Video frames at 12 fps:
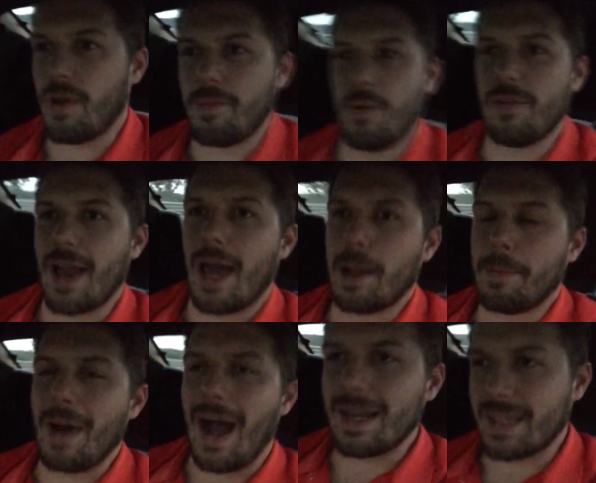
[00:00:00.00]
We, I mean, we've got
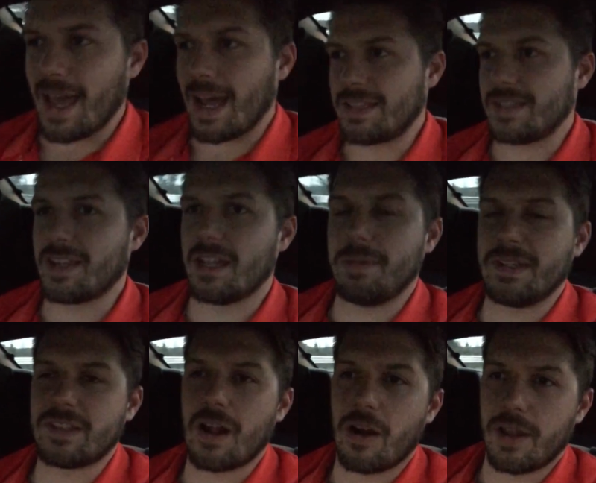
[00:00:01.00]
a podcast that's going to be
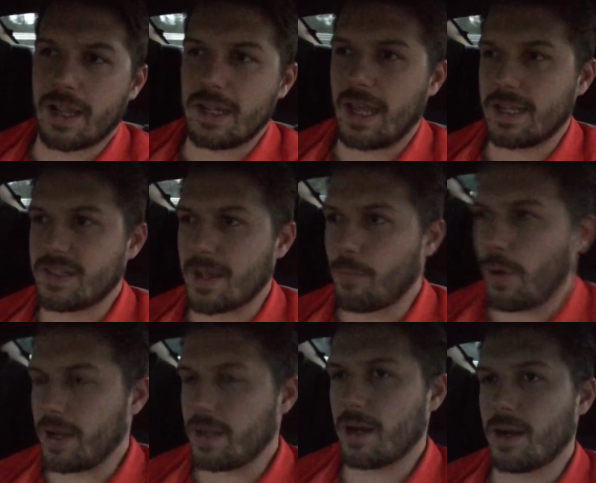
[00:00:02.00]
starting at, at some
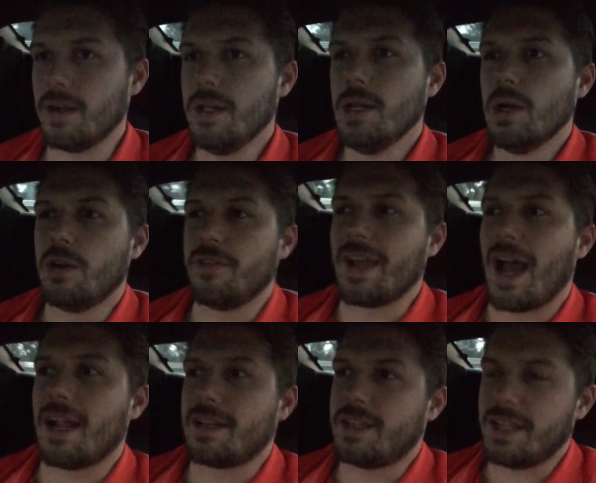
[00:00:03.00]
point here. We've
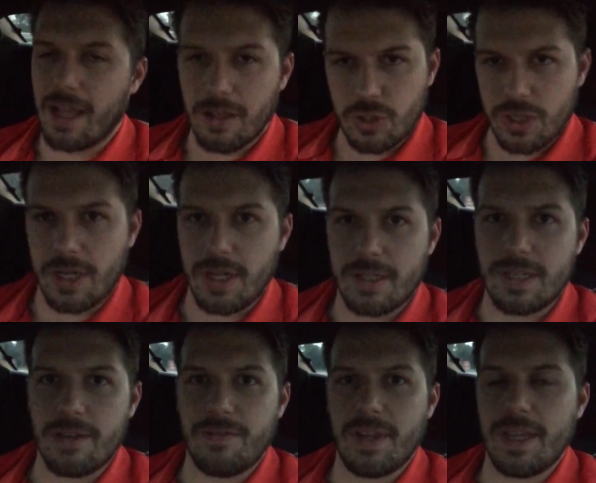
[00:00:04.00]
got T L G
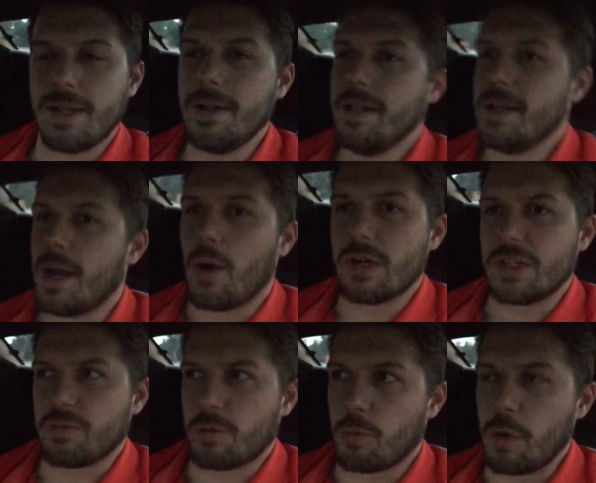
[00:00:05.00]
T V. We're
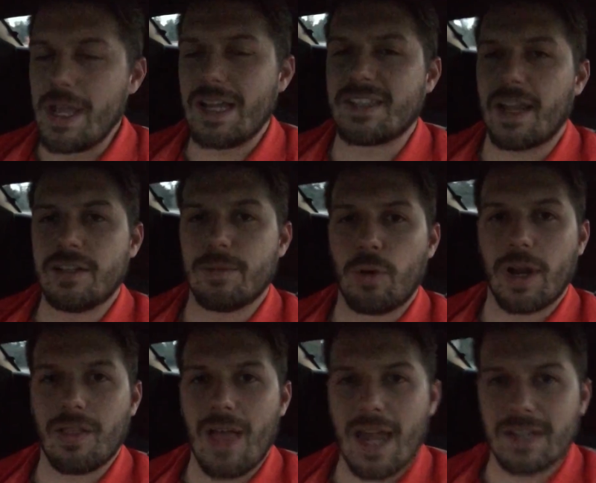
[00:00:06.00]
just we're really excited to
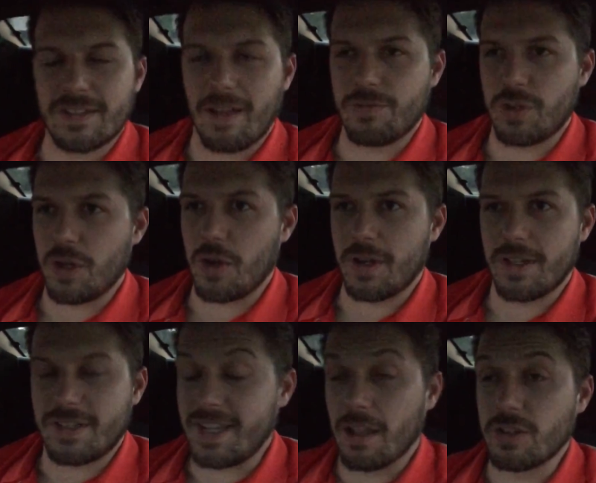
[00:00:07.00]
bring a lot of stuff to you.
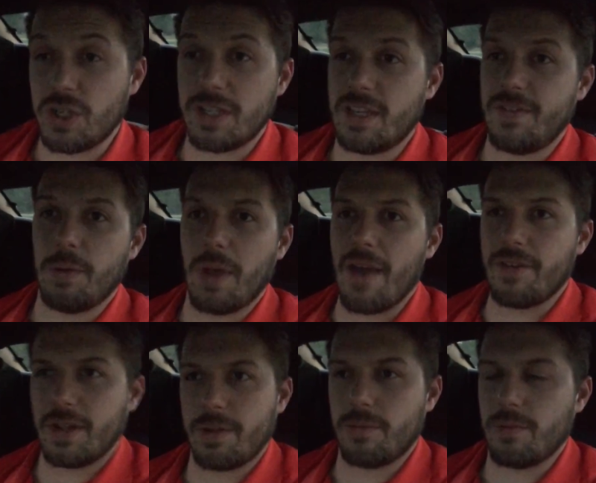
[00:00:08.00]
And T L G T V, we
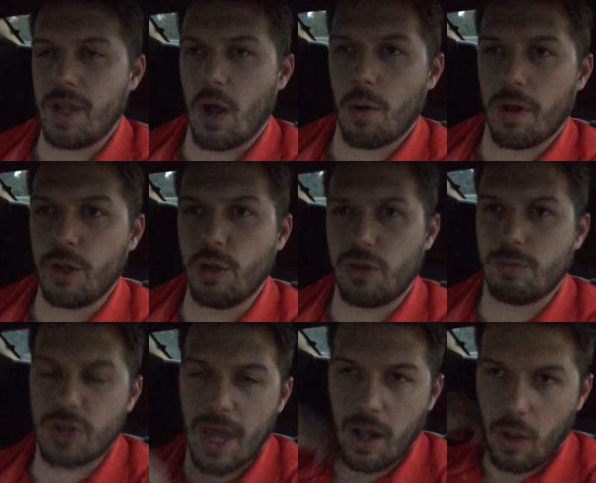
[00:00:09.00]
haven't even, you know, our
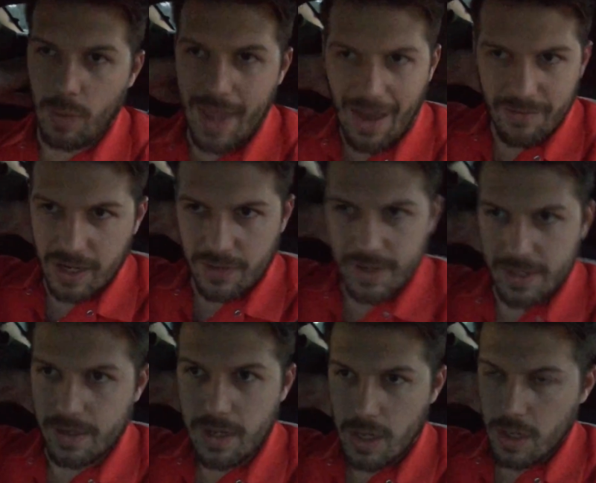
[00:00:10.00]
YouTube channel, we haven't
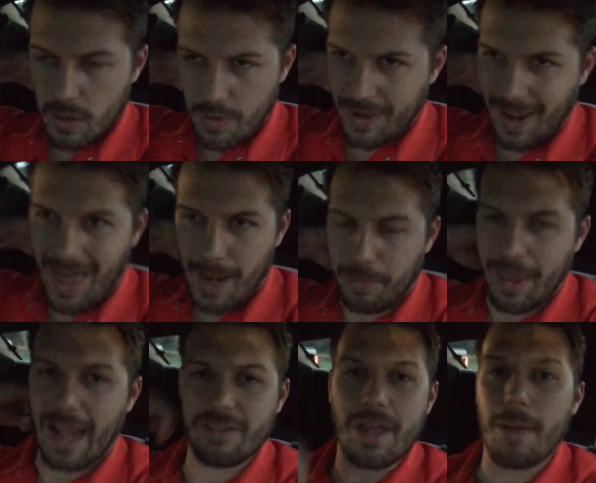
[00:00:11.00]
even. We've got a lot of
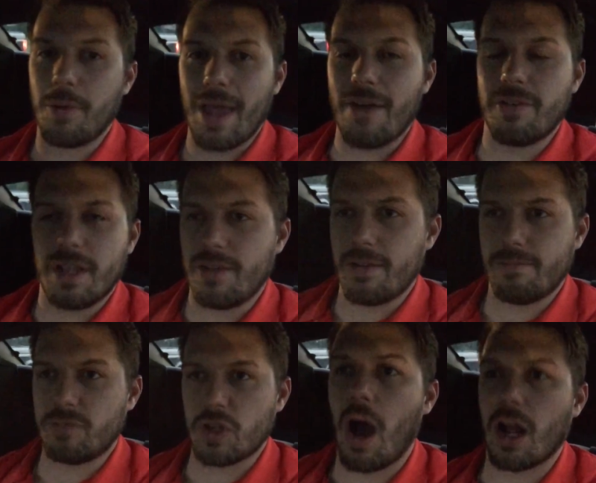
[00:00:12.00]
plans for that, but we haven't
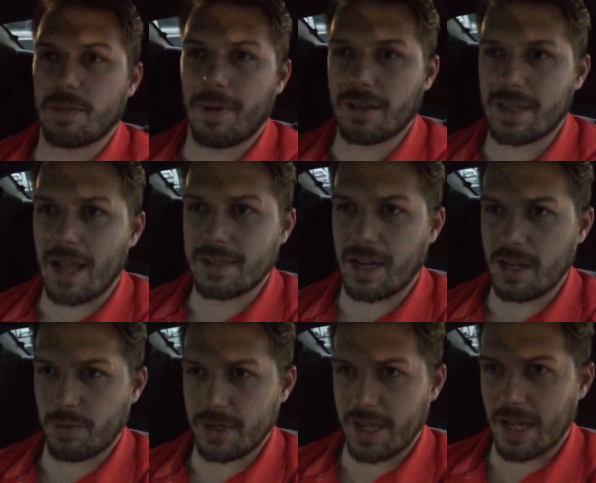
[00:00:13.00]
even talked about that to
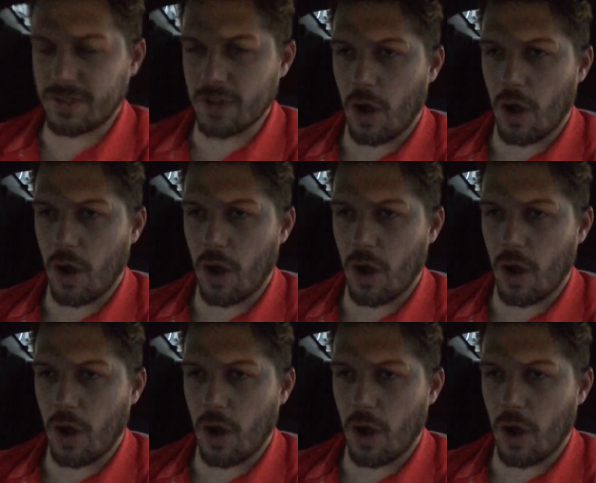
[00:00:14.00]
anyone yet.